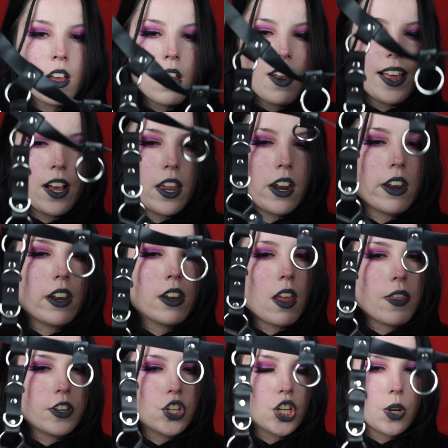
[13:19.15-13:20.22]
like
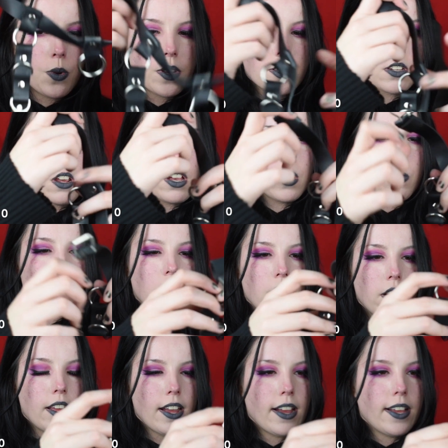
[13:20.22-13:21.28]
another choker style one, and
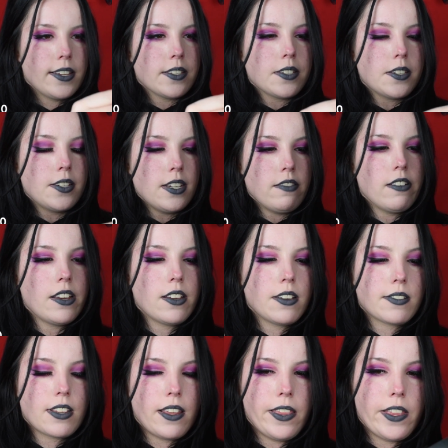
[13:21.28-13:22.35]
it has
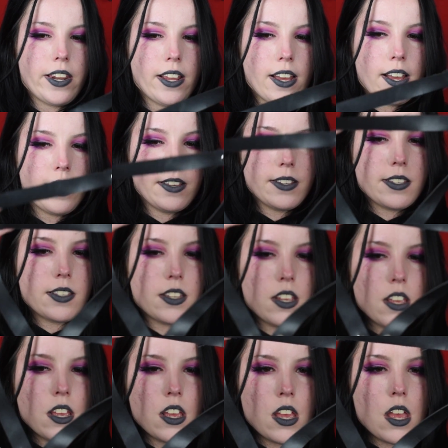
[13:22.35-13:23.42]
D-rings, and then it has
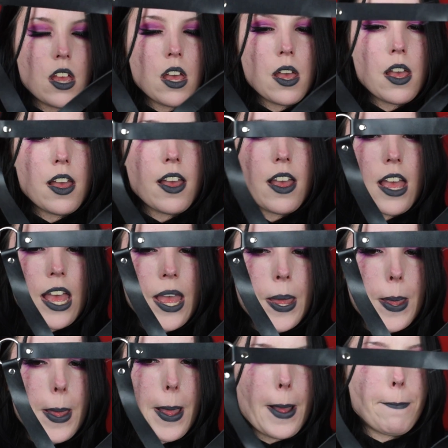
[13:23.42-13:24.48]

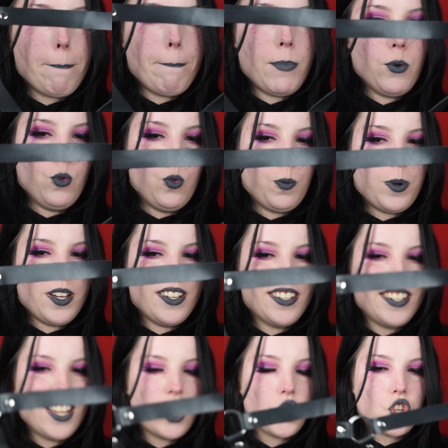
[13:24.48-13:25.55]
a boob
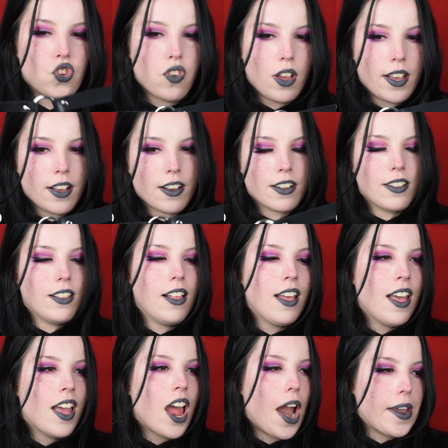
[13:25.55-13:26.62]
triangle,
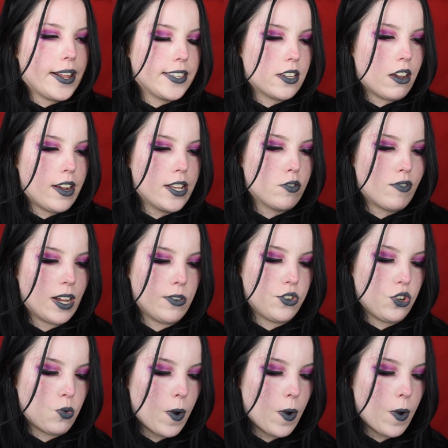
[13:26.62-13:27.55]
and it ties around your